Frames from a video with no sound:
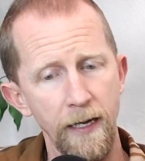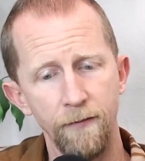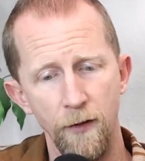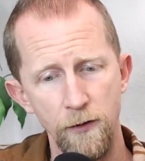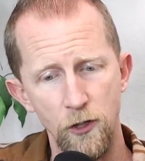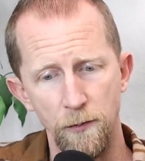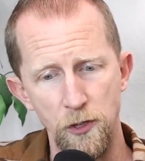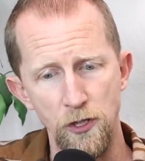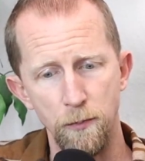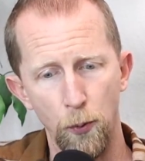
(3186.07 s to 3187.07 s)
Even though
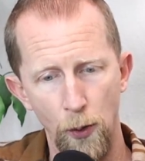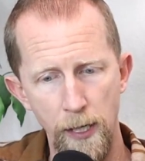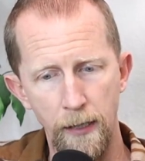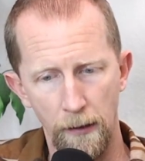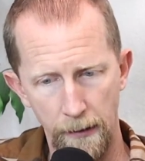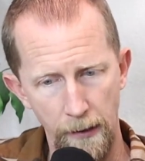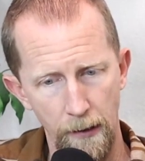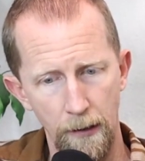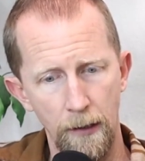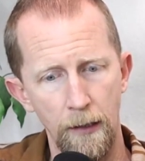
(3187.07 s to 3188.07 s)
scripture's pretty
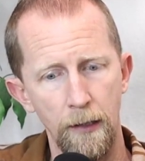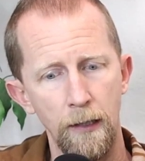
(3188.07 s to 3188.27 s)
clear